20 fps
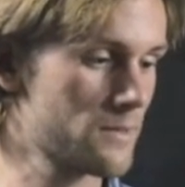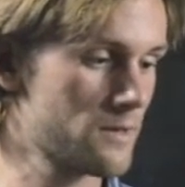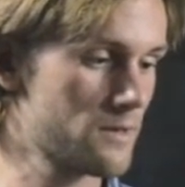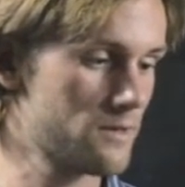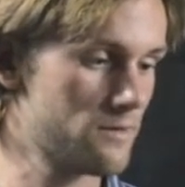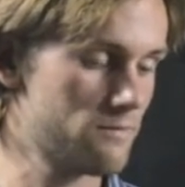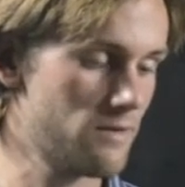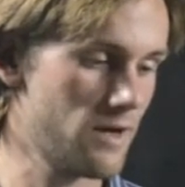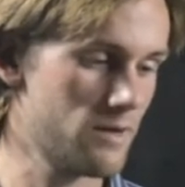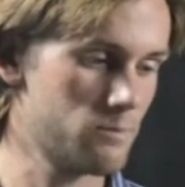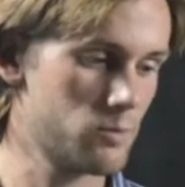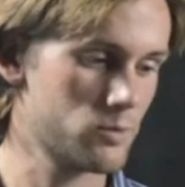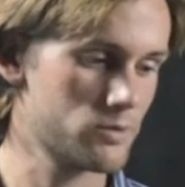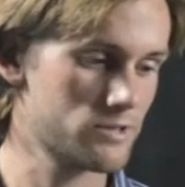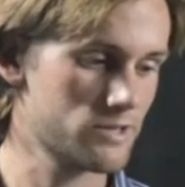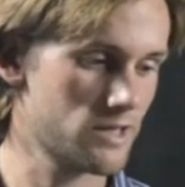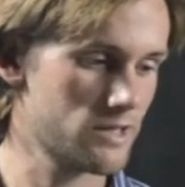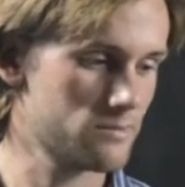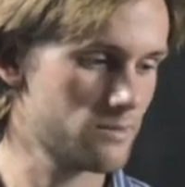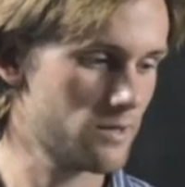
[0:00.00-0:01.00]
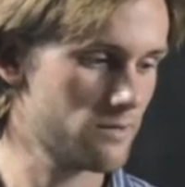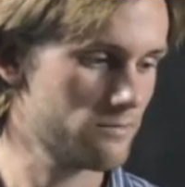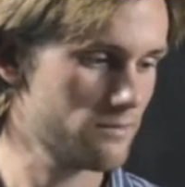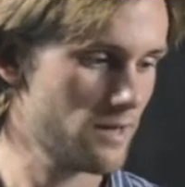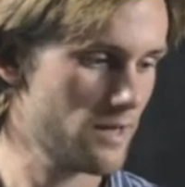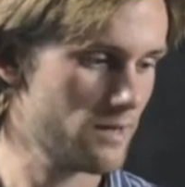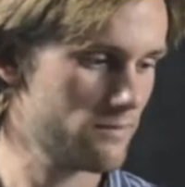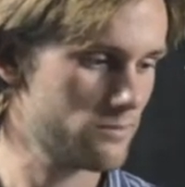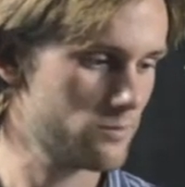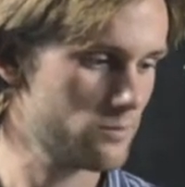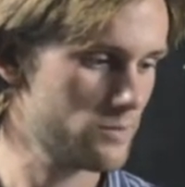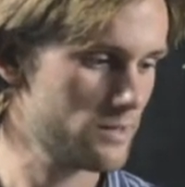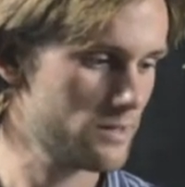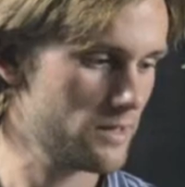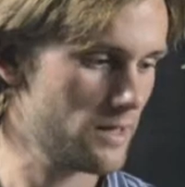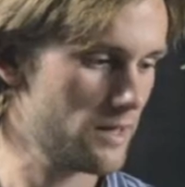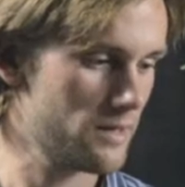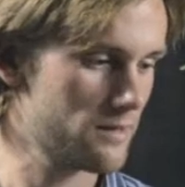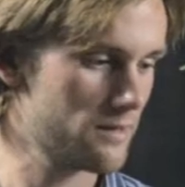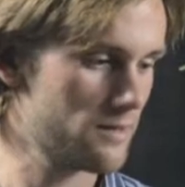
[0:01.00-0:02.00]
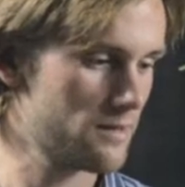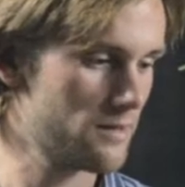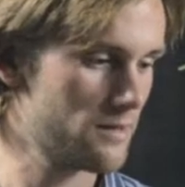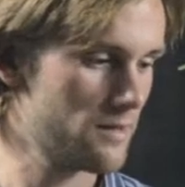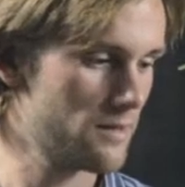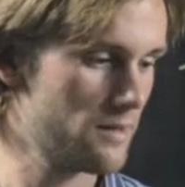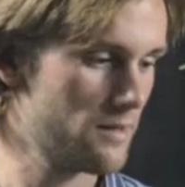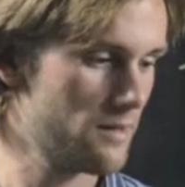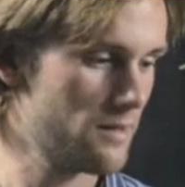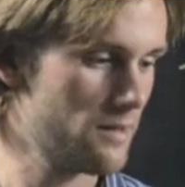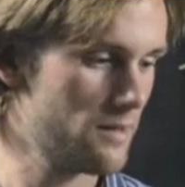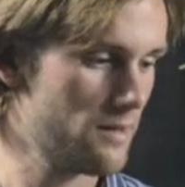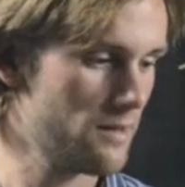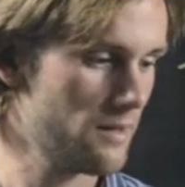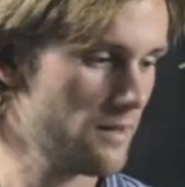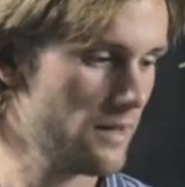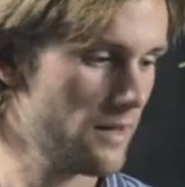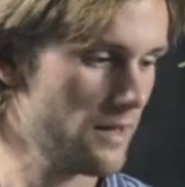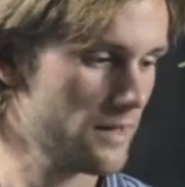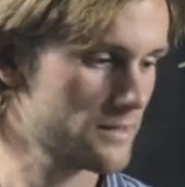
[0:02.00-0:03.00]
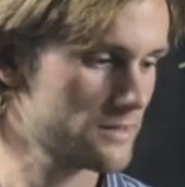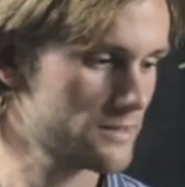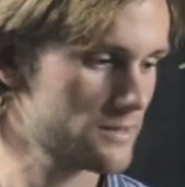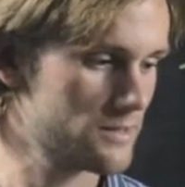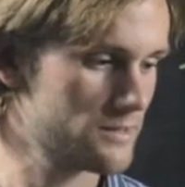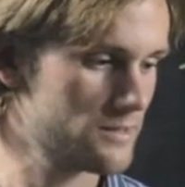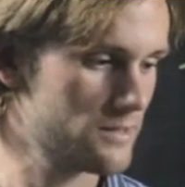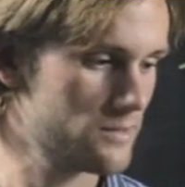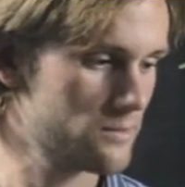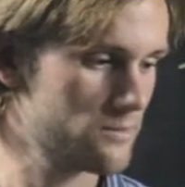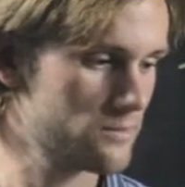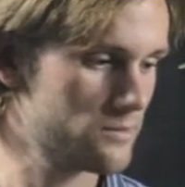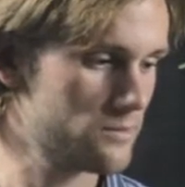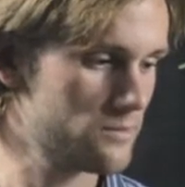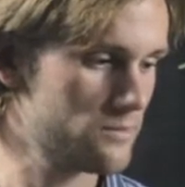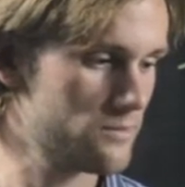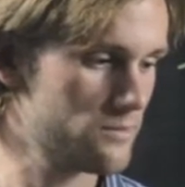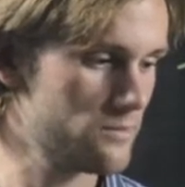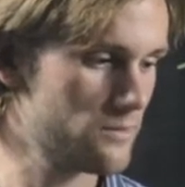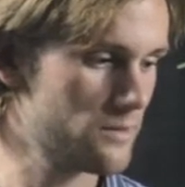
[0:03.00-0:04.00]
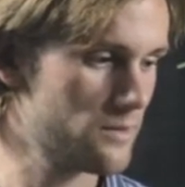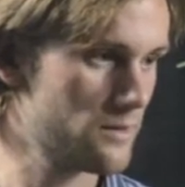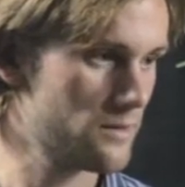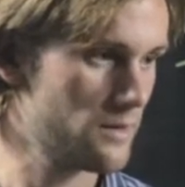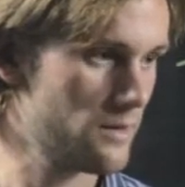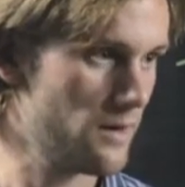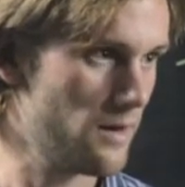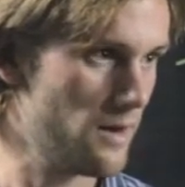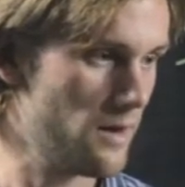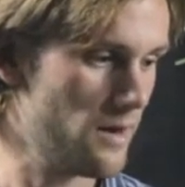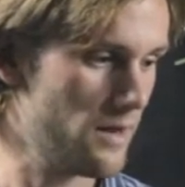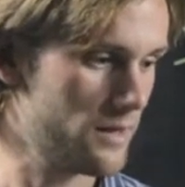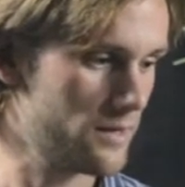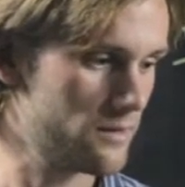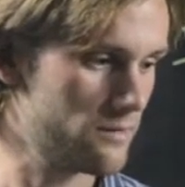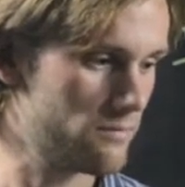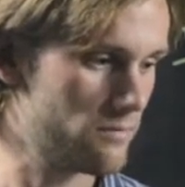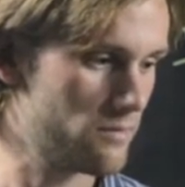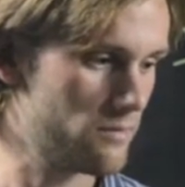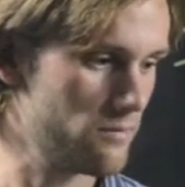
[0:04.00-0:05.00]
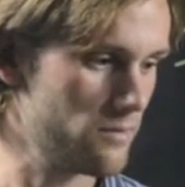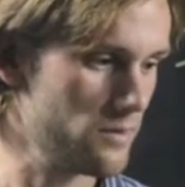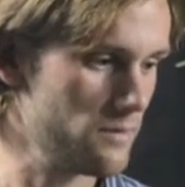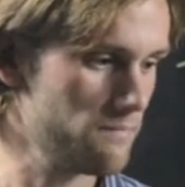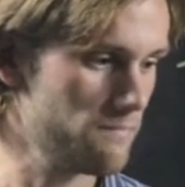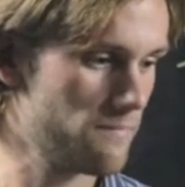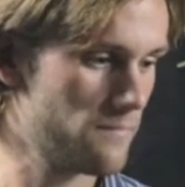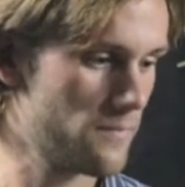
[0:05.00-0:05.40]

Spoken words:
Divide both sides by 5 and we get x is equal to negative 3.